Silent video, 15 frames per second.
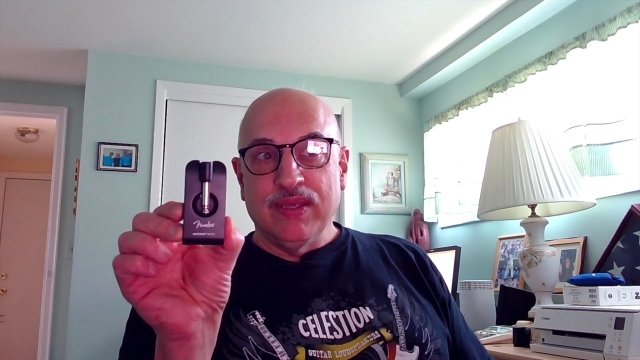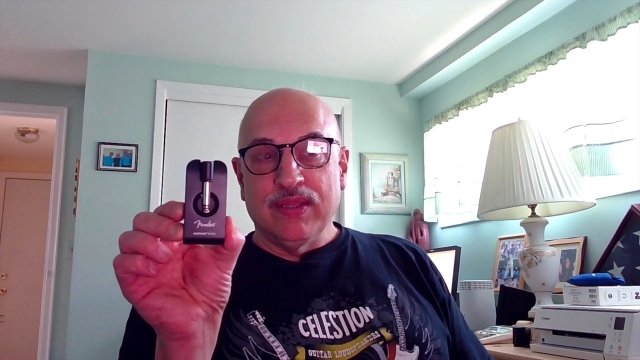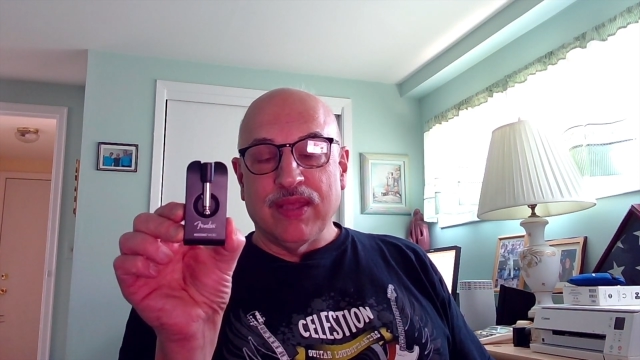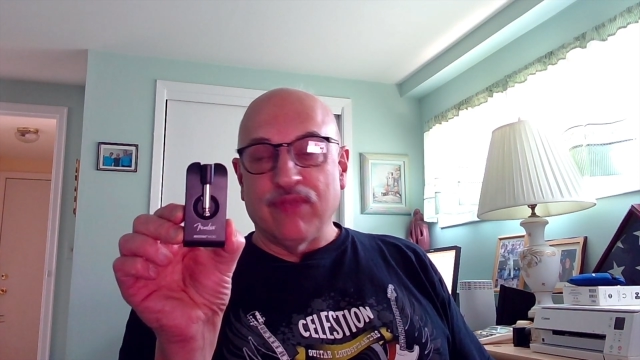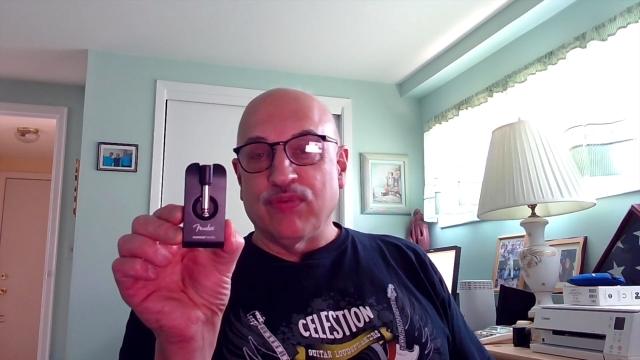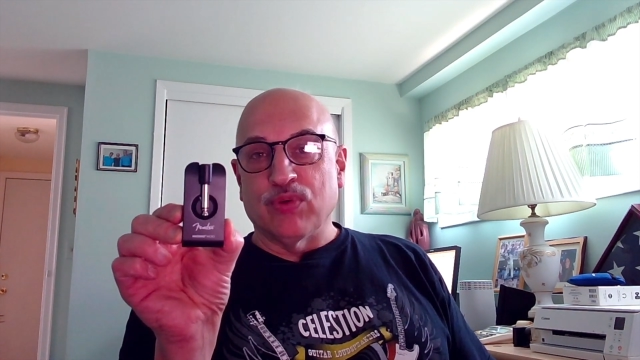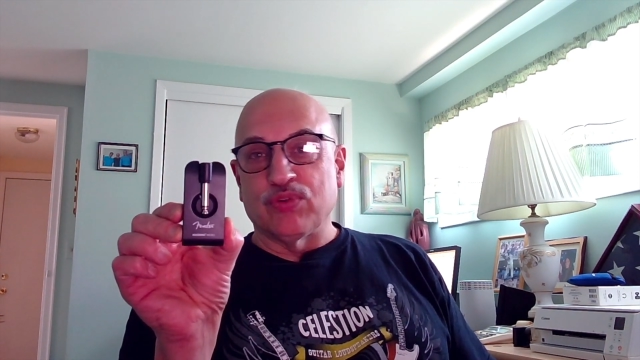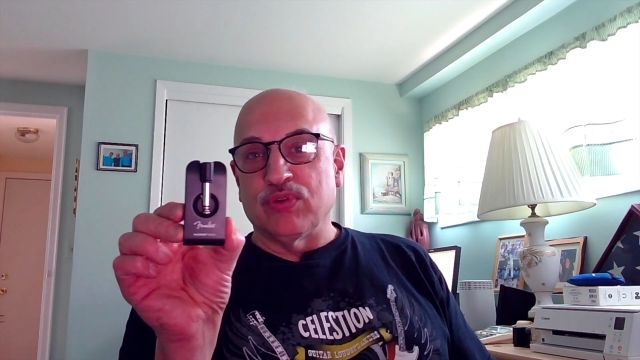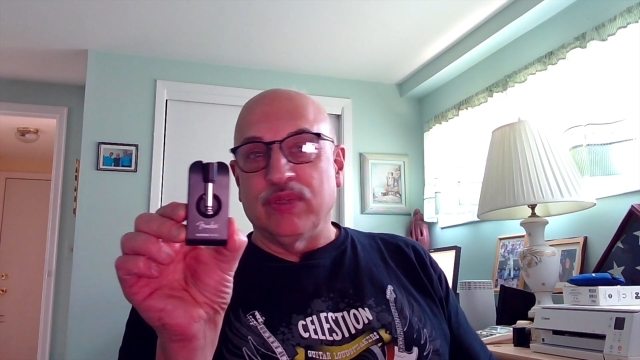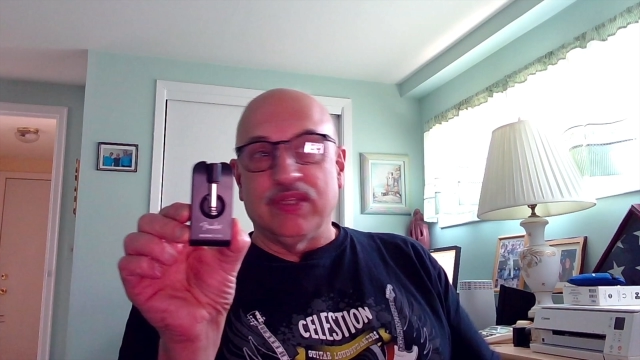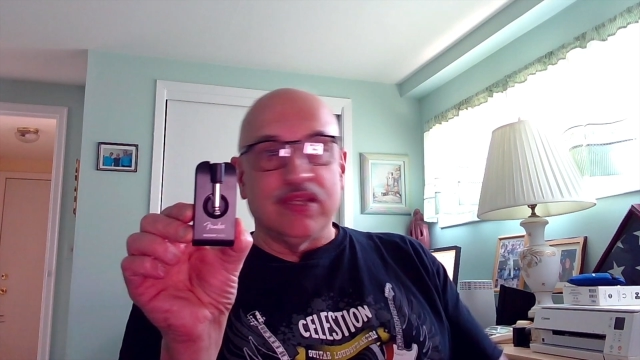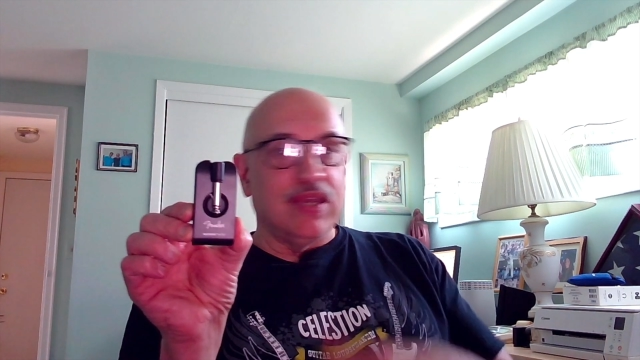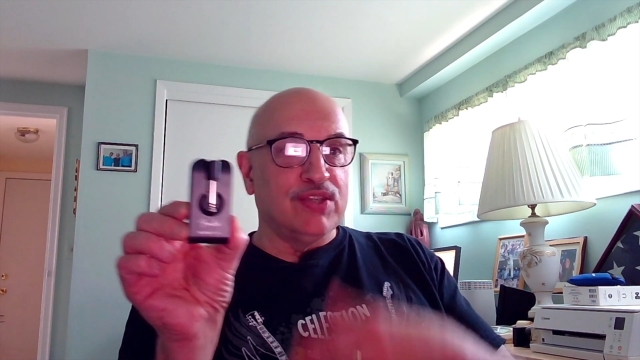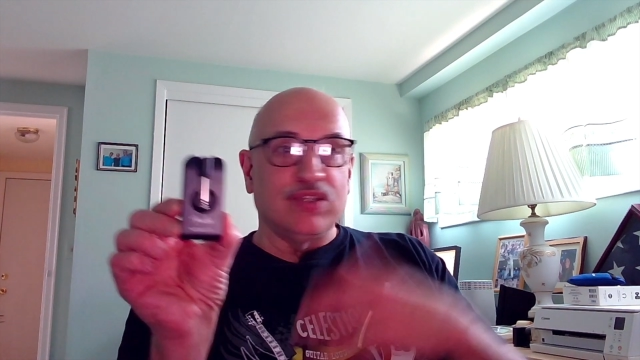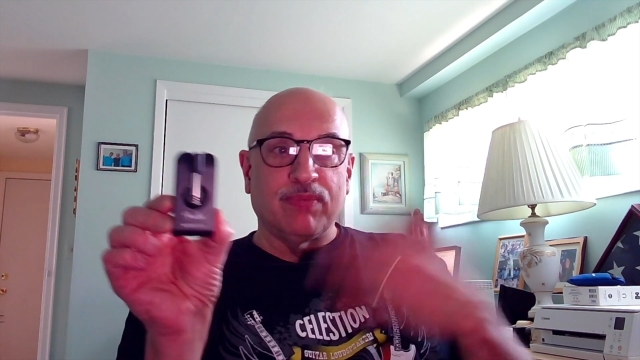that virtually
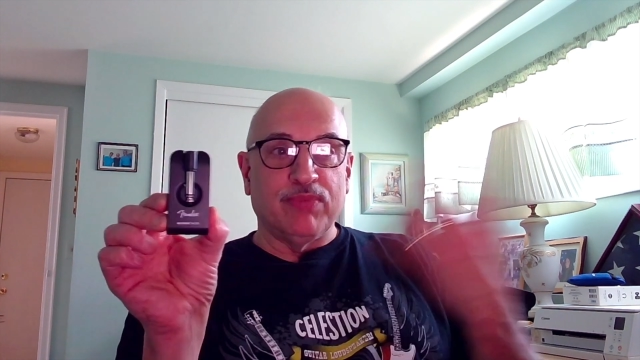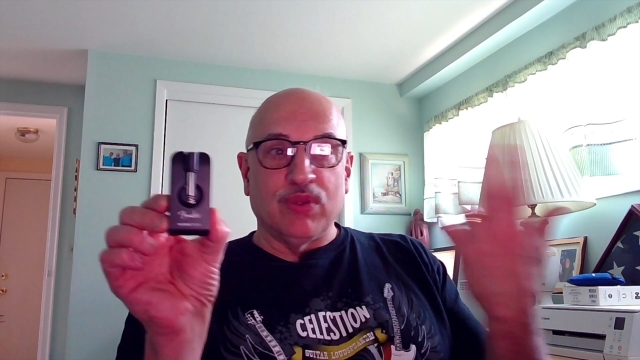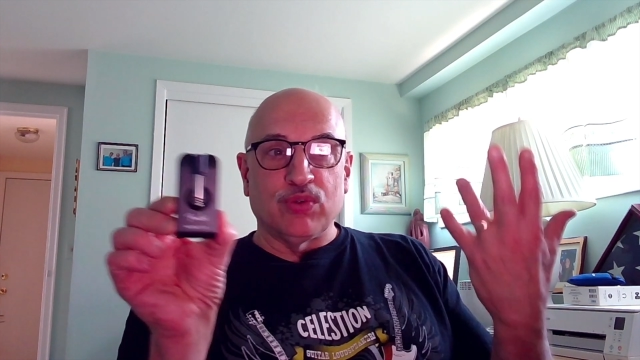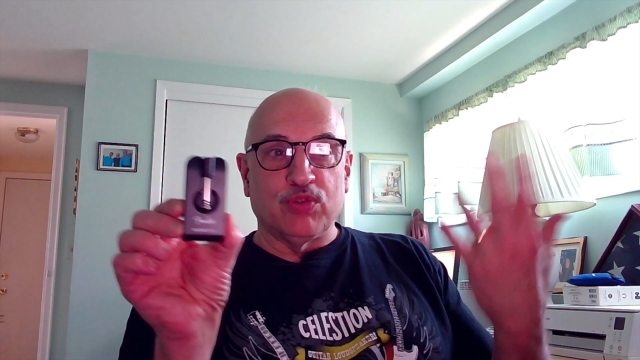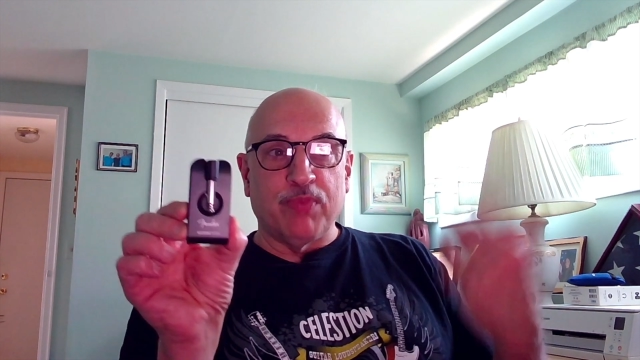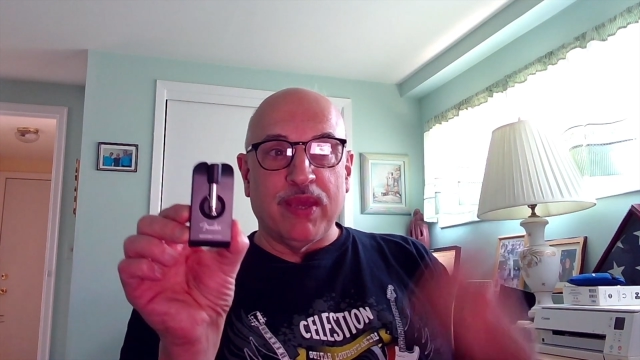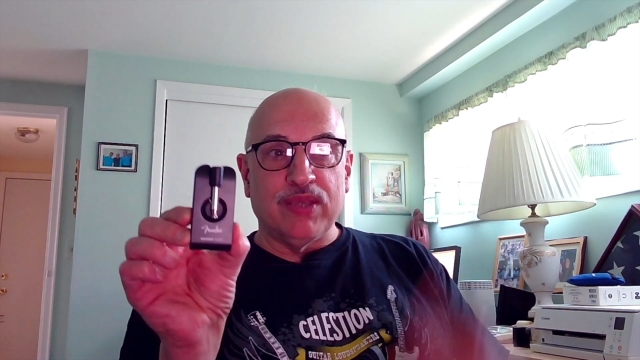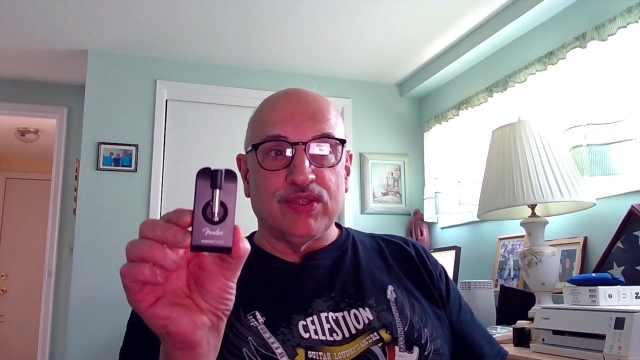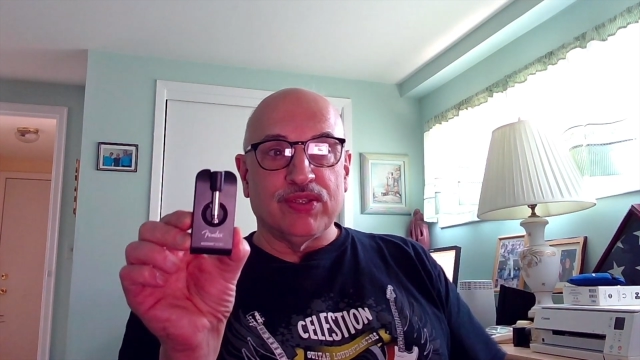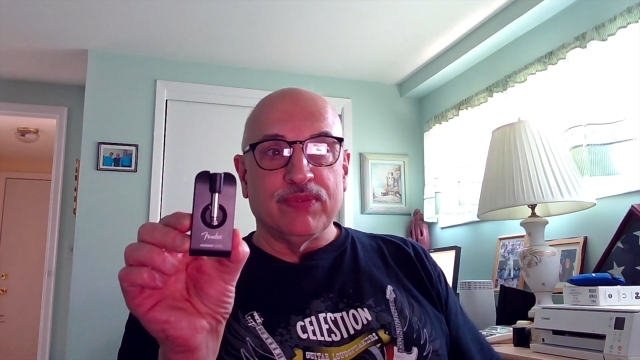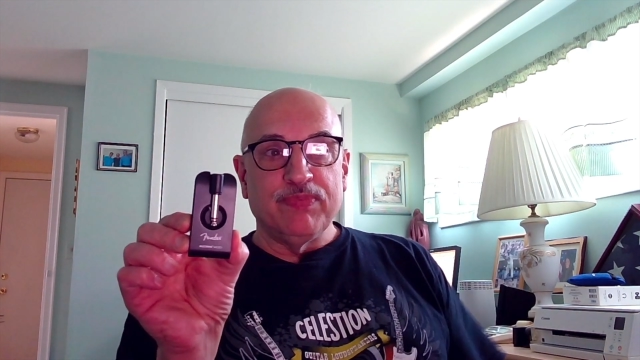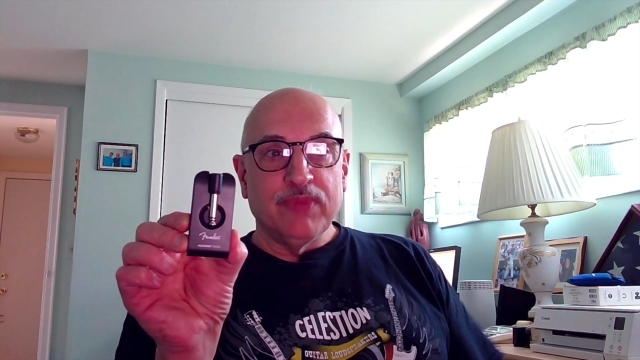takes up no space.